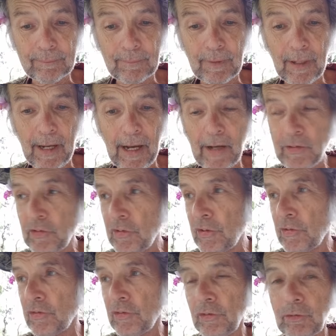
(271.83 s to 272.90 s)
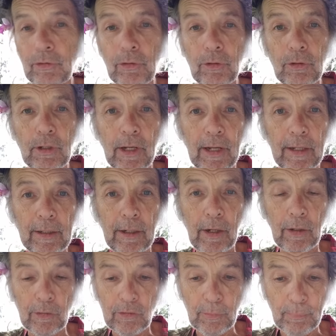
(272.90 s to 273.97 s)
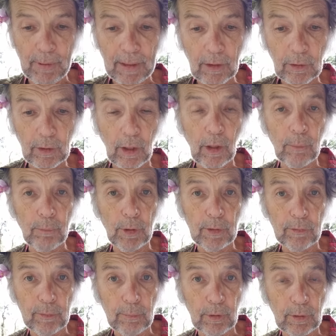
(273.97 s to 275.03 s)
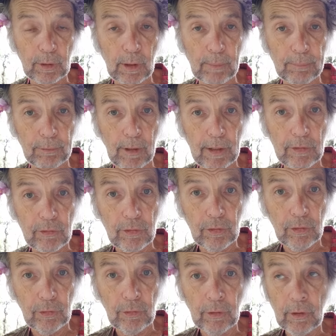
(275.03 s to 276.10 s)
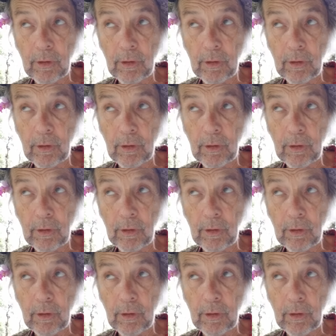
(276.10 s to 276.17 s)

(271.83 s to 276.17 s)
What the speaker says: Hashish Gulag Archipelago, brings the book up right to